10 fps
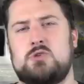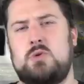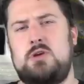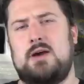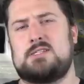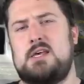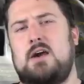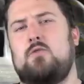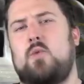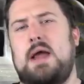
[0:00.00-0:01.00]
What do you guys think
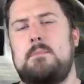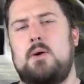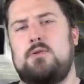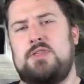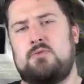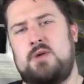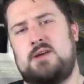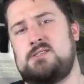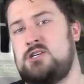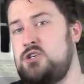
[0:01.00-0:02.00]
of Rambo 3?
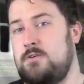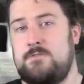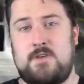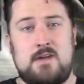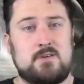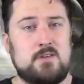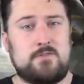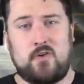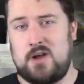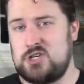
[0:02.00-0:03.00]
Is this your favorite of the
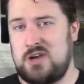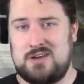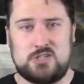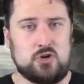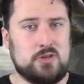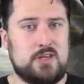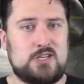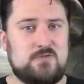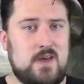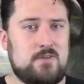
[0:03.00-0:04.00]
franchise? Your
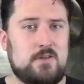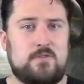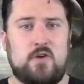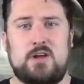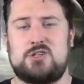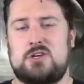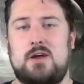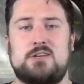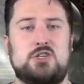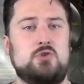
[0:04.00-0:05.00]
least favorite of the
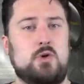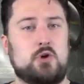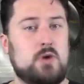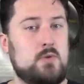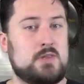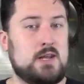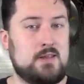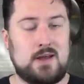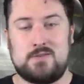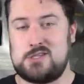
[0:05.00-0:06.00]
franchise? Do you agree with
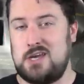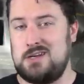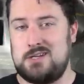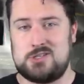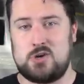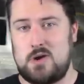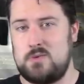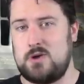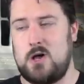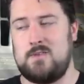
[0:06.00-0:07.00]
anything I've said? Disagree
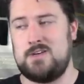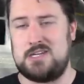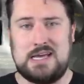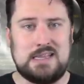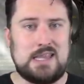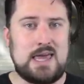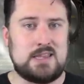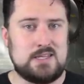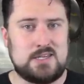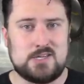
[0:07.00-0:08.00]
with all of it? Do you
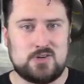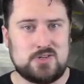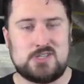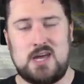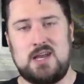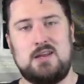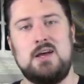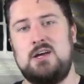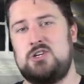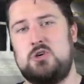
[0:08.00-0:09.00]
like the desert setting?
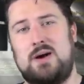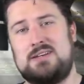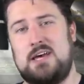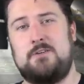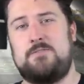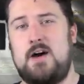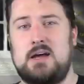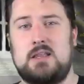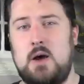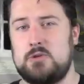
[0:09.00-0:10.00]
Do you identify
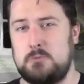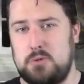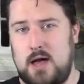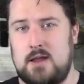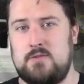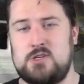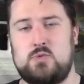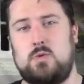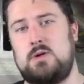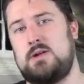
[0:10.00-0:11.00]
a lot with the plot of this
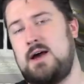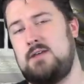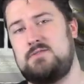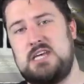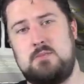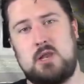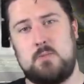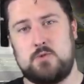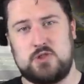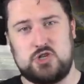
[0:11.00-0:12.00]
one and kind of teaming
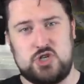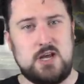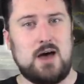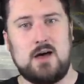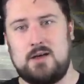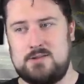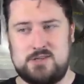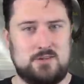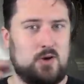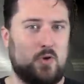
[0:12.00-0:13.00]
up with the jihads
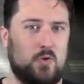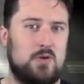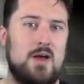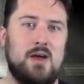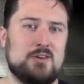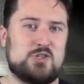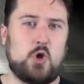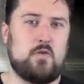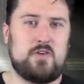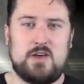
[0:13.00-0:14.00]
and the whole
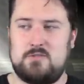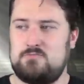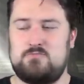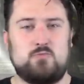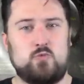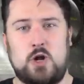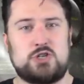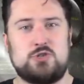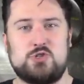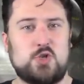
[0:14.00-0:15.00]
Soviet
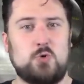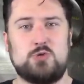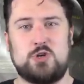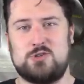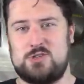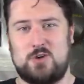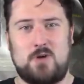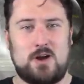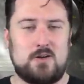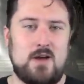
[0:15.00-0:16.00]
Russian soldiers that are
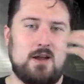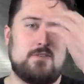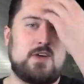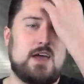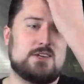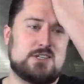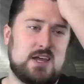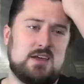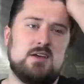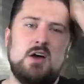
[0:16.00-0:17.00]
running around
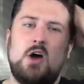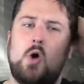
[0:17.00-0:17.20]
Afghanistan?